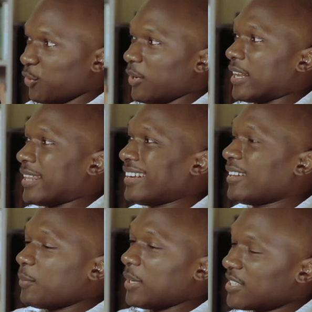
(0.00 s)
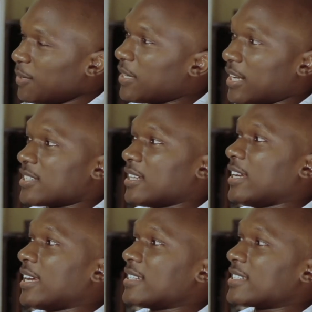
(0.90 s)
And that can be intimidating
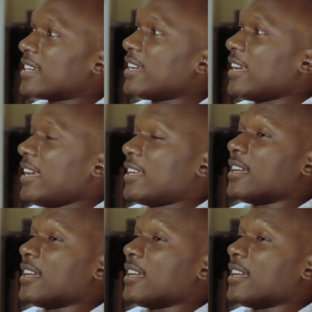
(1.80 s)
and it can